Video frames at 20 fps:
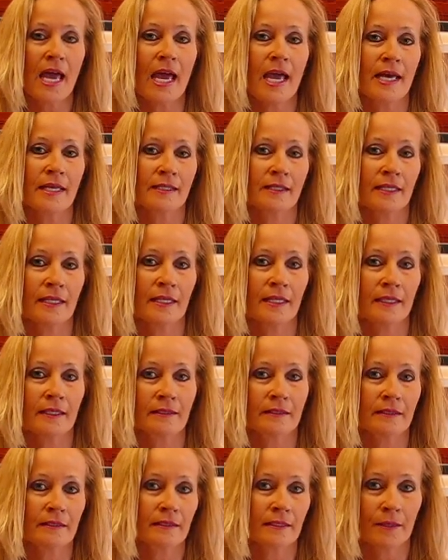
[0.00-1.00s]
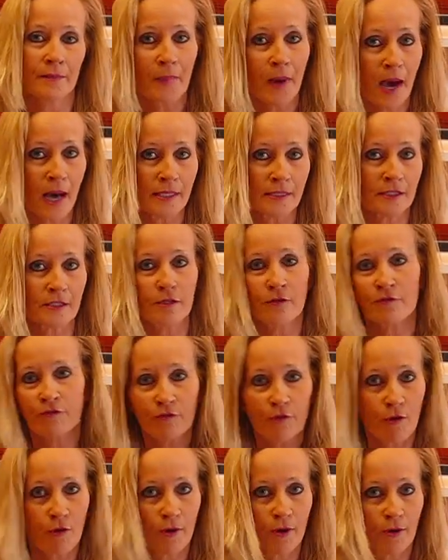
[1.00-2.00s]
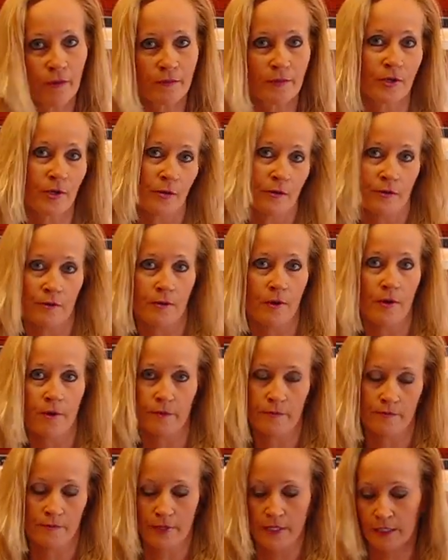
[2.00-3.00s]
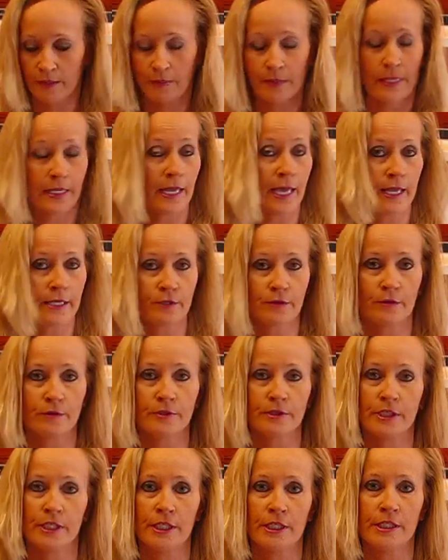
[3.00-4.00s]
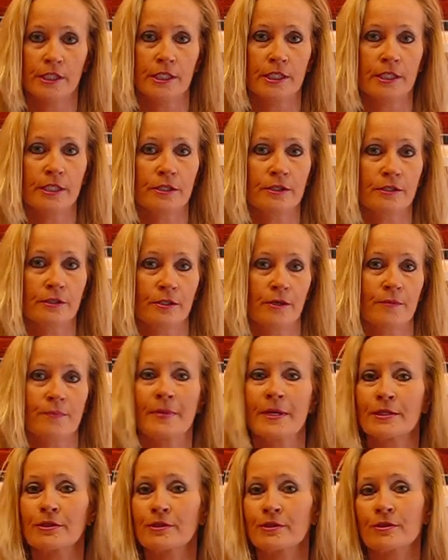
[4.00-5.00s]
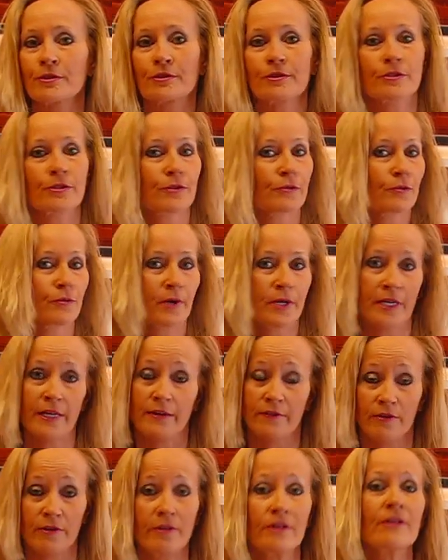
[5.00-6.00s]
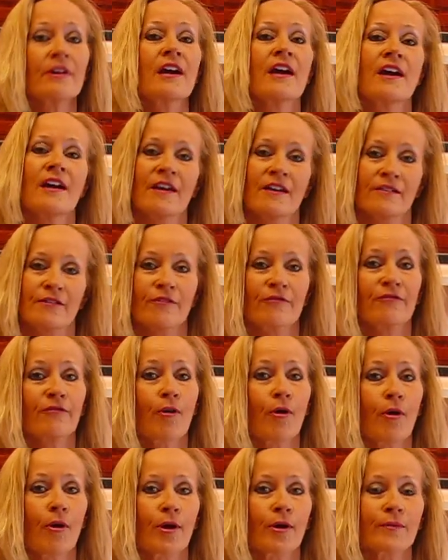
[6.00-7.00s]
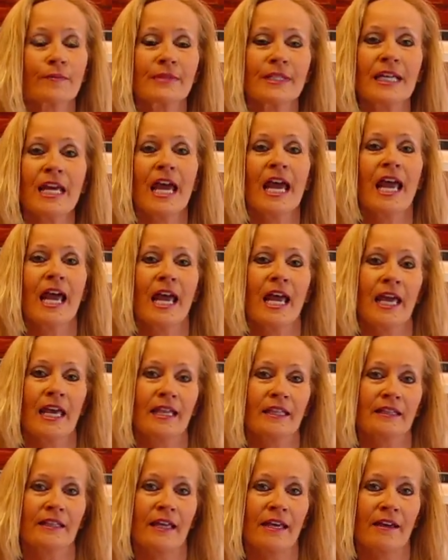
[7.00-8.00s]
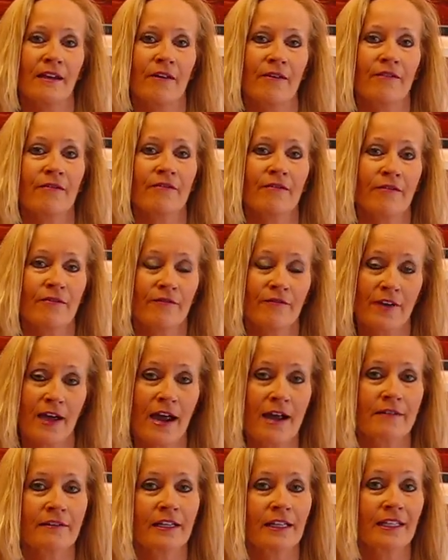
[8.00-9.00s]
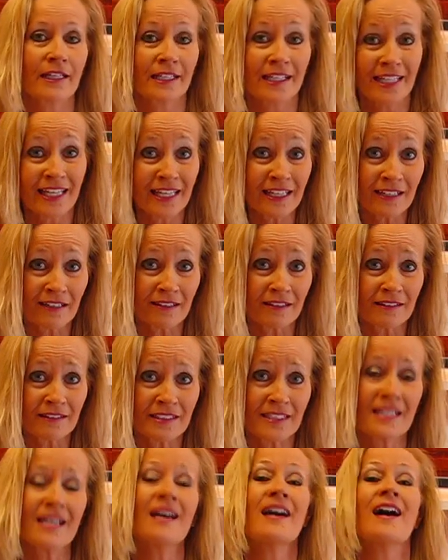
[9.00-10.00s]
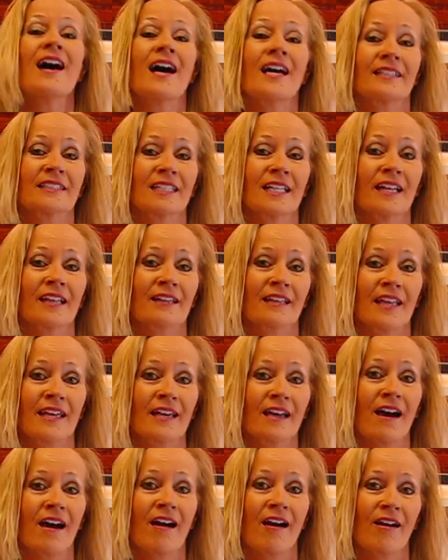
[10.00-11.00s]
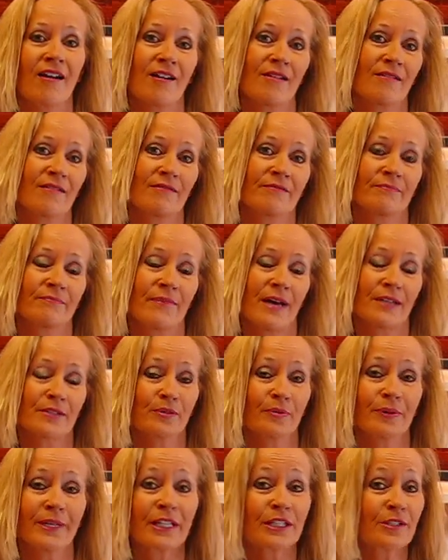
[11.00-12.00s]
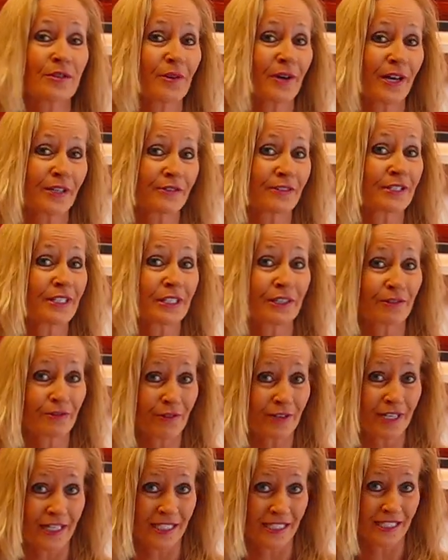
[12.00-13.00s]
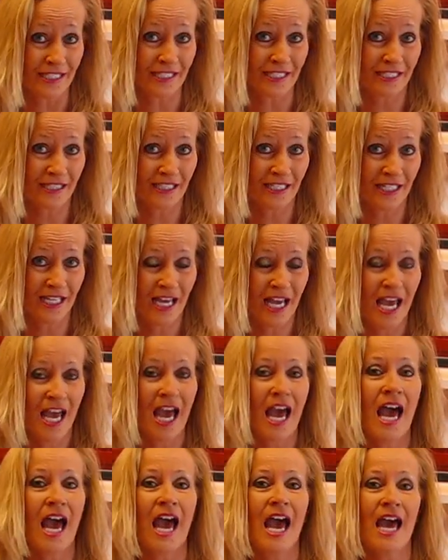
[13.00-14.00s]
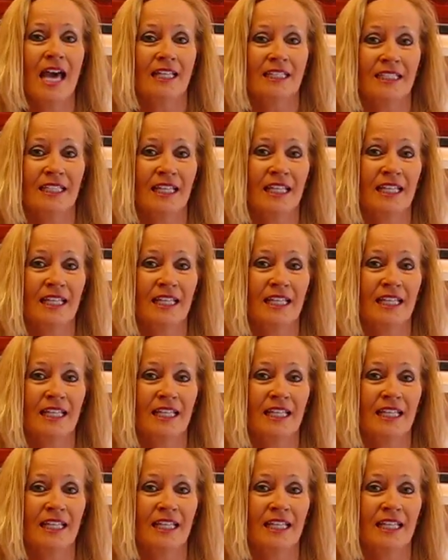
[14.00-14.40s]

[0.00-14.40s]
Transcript: and then the pots are formed, or they could be casserole dishes or pitchers or whatever. They're formed and they are fired in a kiln until they are about 2200 degrees. And